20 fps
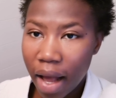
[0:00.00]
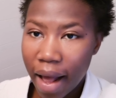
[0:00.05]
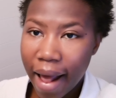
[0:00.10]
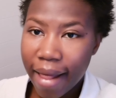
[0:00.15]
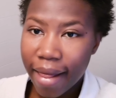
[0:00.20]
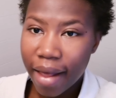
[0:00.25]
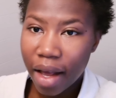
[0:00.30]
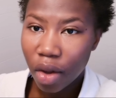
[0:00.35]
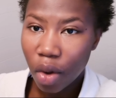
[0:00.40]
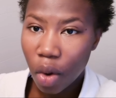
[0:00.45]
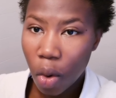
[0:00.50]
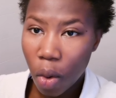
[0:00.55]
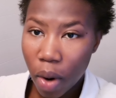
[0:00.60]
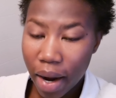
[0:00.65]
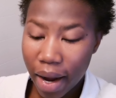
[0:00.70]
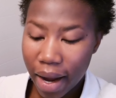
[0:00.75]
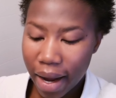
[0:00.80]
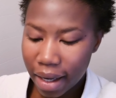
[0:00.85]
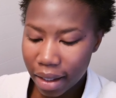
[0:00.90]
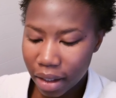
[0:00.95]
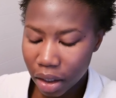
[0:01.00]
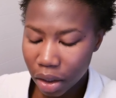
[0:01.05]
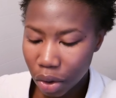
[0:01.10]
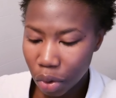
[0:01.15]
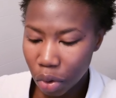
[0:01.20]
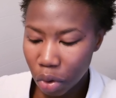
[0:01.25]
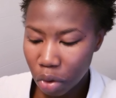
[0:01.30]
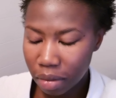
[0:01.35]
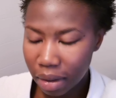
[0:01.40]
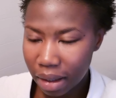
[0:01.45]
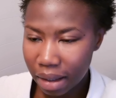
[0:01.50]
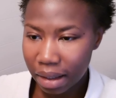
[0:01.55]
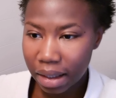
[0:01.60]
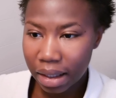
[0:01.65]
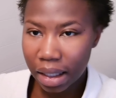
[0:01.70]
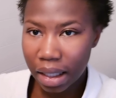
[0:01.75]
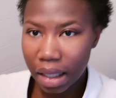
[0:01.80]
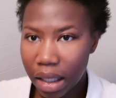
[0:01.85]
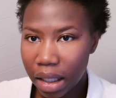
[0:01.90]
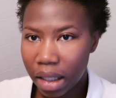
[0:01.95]
and then go ahead and do my
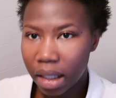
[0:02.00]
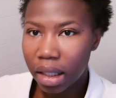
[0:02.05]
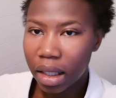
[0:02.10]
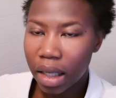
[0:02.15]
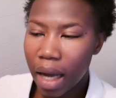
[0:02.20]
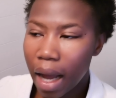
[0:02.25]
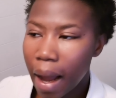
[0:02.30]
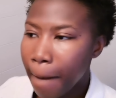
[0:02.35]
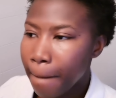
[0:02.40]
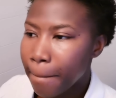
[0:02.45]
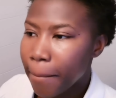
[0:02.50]
skin,